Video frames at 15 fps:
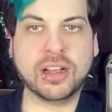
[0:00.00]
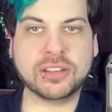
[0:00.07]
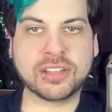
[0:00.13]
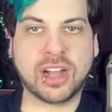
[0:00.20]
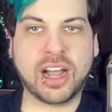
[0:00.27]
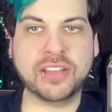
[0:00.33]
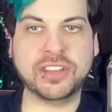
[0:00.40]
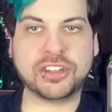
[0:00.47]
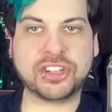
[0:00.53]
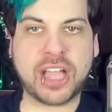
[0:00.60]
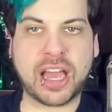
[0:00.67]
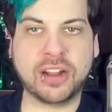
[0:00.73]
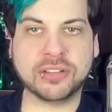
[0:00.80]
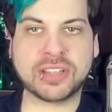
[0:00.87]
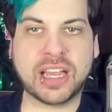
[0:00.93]
Todd in the
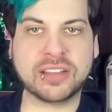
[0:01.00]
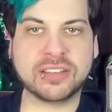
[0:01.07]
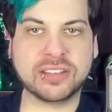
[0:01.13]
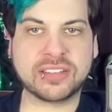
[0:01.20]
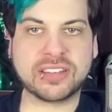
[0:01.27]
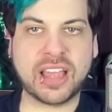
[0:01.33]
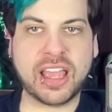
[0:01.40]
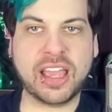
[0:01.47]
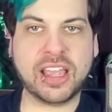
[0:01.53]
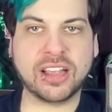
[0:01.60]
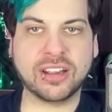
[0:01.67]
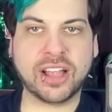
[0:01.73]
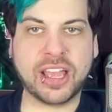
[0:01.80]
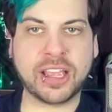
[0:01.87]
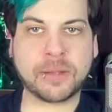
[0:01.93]
Shadows has this saying,
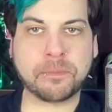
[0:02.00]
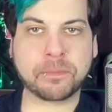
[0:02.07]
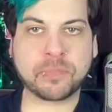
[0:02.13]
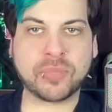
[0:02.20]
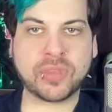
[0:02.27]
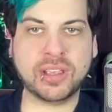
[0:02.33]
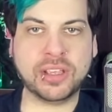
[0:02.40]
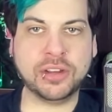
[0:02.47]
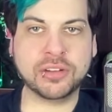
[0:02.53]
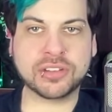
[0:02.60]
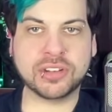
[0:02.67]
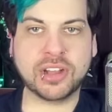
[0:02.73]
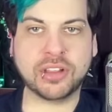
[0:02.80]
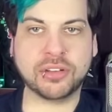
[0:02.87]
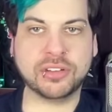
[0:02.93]
like, here's
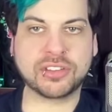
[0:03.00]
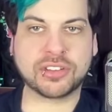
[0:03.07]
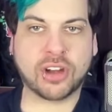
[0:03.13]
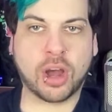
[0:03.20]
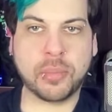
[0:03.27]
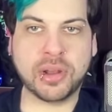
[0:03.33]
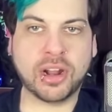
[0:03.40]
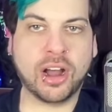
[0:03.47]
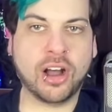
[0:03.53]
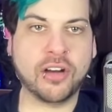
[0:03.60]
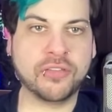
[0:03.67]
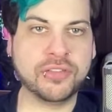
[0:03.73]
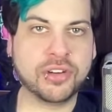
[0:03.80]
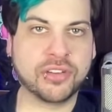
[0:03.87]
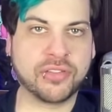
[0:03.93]
another installment
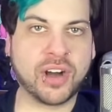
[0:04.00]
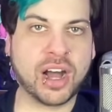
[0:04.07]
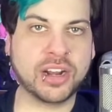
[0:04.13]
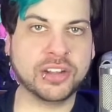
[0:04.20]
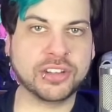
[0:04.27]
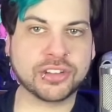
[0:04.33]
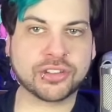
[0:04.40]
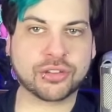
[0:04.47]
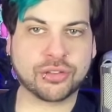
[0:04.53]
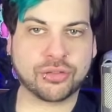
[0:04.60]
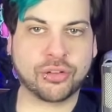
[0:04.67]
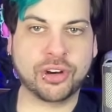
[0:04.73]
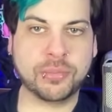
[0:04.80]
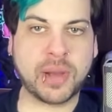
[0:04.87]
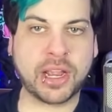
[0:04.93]
of Nirvana
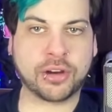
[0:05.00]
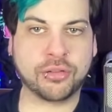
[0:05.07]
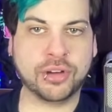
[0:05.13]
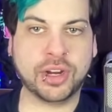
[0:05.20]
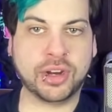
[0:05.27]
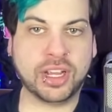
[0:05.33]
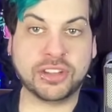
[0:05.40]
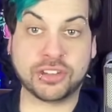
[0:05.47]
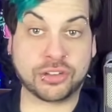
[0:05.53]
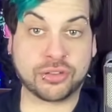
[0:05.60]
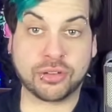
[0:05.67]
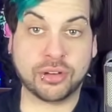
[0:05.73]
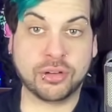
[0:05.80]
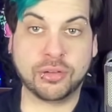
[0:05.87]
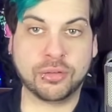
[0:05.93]
destroyed my career. It's
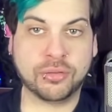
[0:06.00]
true.